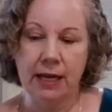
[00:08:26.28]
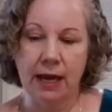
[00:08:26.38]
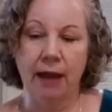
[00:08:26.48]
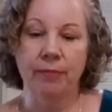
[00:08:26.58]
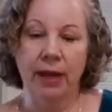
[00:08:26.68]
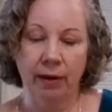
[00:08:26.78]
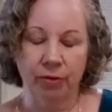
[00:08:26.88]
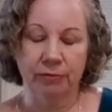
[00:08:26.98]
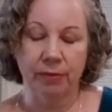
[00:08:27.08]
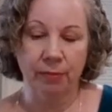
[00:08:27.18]
I met up
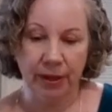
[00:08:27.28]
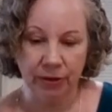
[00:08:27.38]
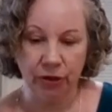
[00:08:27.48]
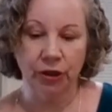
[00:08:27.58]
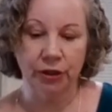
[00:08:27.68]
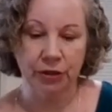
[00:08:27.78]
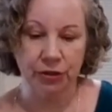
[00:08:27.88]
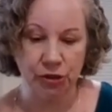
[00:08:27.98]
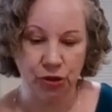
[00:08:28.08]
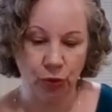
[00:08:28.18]
with my mother, heard her
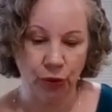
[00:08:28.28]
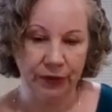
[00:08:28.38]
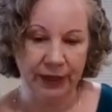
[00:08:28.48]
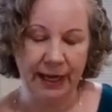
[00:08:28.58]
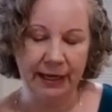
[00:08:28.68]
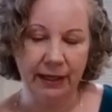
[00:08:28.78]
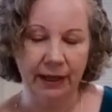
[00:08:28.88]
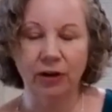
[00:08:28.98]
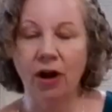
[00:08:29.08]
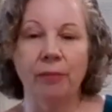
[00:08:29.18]
story, and
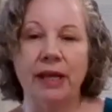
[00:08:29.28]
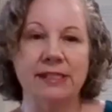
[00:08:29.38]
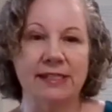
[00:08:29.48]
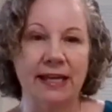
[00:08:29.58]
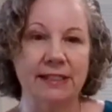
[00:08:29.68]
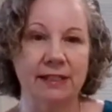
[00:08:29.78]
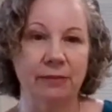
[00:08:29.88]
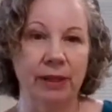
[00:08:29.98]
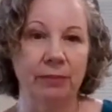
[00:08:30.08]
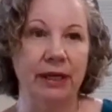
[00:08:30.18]
it all makes sense to
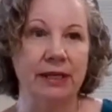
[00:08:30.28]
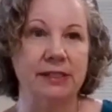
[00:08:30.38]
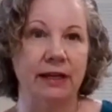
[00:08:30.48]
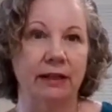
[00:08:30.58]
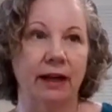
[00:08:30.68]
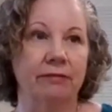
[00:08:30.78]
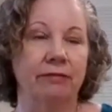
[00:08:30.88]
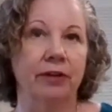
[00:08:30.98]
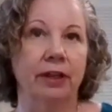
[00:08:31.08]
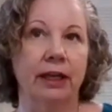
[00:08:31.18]
me, because I, I
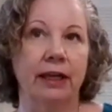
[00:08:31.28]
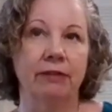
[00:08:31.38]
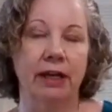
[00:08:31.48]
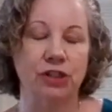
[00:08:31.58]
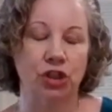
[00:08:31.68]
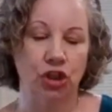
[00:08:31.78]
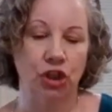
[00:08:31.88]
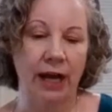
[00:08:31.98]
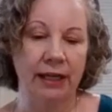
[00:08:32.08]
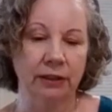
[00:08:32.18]
feel like even as a
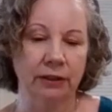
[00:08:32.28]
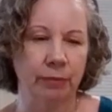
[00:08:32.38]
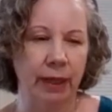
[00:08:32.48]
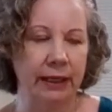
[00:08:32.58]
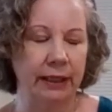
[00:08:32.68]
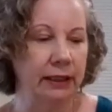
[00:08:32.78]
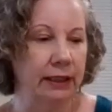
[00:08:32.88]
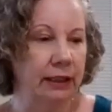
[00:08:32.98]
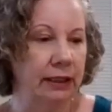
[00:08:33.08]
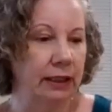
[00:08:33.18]
child, my,
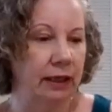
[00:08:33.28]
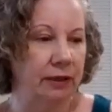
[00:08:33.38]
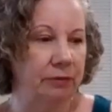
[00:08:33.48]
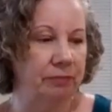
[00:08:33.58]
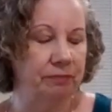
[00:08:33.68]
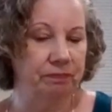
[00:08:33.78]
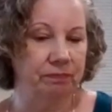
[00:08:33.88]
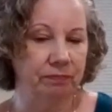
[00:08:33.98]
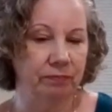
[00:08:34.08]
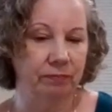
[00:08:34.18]
um,
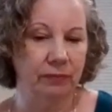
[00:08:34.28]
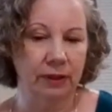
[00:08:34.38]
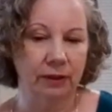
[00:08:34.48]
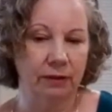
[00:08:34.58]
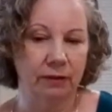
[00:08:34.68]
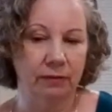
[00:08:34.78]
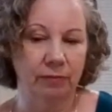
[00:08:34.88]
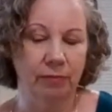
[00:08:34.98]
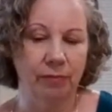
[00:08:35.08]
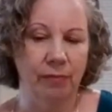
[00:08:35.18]

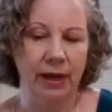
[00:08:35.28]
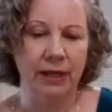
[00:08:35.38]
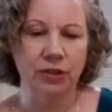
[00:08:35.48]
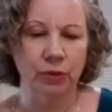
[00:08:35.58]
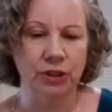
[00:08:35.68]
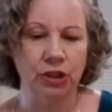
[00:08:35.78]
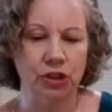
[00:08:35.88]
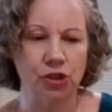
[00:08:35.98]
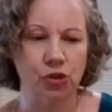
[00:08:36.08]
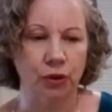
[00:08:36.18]
my intuition
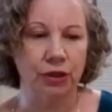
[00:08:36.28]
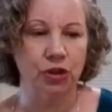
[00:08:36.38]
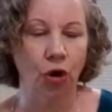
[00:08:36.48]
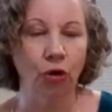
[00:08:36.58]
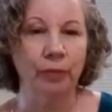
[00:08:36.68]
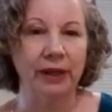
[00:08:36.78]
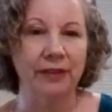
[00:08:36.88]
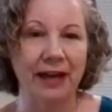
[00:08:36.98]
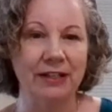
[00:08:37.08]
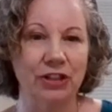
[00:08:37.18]
just sort of told me
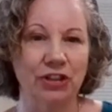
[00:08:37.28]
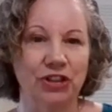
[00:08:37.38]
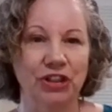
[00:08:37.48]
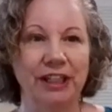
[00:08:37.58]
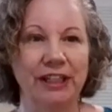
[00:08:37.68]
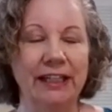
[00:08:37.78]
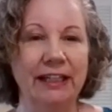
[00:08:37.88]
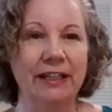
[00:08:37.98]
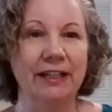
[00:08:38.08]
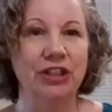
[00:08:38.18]
that she,
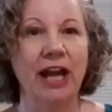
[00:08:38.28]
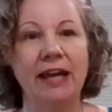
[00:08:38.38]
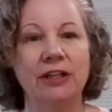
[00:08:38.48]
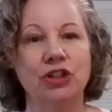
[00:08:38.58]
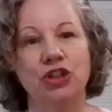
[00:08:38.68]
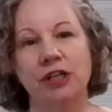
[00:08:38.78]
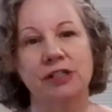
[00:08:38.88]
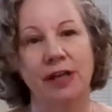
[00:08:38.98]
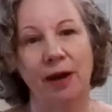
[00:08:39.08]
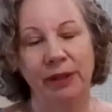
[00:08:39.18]
she hadn't
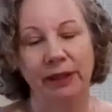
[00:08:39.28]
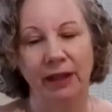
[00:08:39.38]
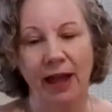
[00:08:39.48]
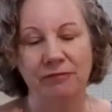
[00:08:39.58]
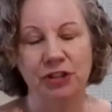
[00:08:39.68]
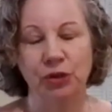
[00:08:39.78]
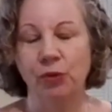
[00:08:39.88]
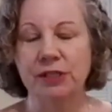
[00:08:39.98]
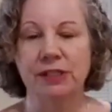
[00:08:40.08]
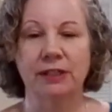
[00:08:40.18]
just up and left. She
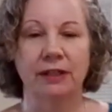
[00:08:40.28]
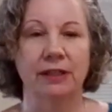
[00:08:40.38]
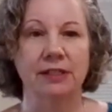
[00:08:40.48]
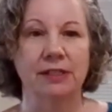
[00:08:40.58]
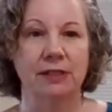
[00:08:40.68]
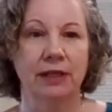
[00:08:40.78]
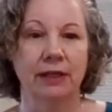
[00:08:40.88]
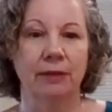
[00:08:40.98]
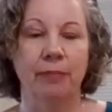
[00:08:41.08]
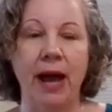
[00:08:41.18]
wasn't this
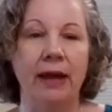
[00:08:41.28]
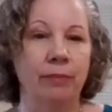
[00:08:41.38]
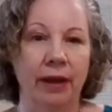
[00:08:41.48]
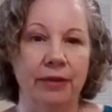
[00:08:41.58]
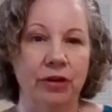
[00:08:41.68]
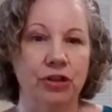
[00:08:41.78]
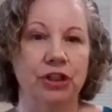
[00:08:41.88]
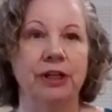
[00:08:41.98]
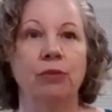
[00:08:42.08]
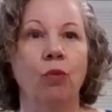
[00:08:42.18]
bad mother.
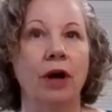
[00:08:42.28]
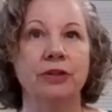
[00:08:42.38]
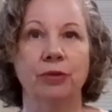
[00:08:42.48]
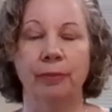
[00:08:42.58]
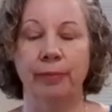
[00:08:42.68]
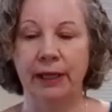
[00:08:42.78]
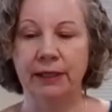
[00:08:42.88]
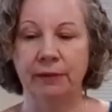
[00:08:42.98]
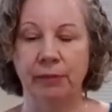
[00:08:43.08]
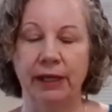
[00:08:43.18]
She didn't want to
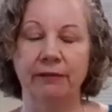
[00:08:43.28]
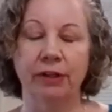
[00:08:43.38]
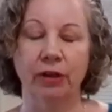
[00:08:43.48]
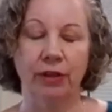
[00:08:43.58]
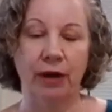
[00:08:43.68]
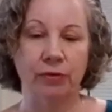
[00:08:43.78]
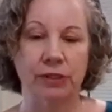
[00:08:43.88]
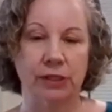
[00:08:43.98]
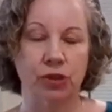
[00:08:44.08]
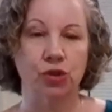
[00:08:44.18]
abandon me, even though that
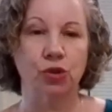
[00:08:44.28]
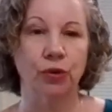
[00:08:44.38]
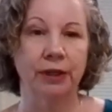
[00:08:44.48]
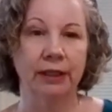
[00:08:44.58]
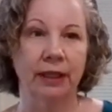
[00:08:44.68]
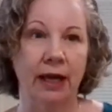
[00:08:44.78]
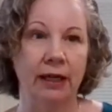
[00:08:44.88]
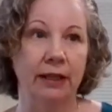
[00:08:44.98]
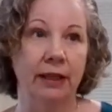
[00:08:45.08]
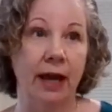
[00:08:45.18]
was the
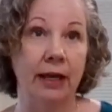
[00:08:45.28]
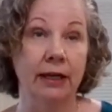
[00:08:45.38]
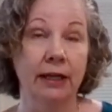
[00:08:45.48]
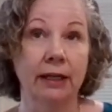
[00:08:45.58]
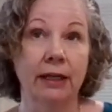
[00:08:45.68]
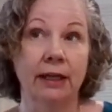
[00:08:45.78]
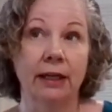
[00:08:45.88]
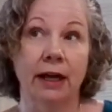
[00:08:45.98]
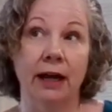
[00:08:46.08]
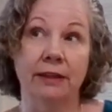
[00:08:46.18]
storyline that
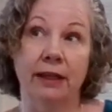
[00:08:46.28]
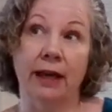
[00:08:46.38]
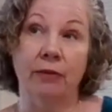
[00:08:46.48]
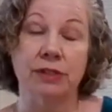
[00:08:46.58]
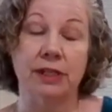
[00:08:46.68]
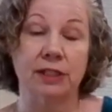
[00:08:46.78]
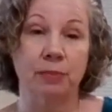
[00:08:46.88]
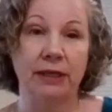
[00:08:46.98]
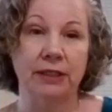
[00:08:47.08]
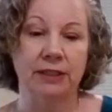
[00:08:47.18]
I think I was
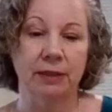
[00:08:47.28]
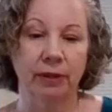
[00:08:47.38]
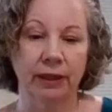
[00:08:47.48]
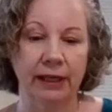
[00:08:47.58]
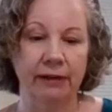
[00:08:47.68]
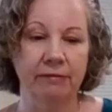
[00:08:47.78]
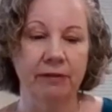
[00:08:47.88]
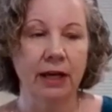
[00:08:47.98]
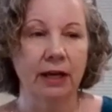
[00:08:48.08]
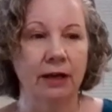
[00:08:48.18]
expected to believe.
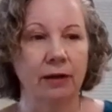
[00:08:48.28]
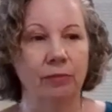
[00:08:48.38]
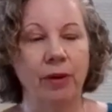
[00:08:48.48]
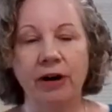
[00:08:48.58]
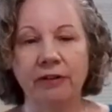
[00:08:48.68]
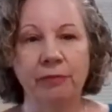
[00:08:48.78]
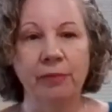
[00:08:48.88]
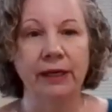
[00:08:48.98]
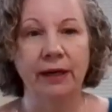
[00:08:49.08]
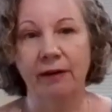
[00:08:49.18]
Part of
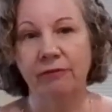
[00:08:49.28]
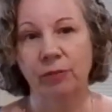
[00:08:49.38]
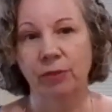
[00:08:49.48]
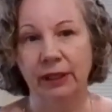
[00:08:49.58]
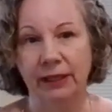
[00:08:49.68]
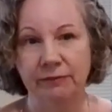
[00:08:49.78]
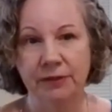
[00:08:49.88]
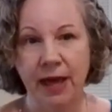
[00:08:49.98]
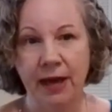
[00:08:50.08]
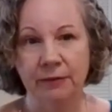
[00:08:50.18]
me never believed
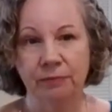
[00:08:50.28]
that.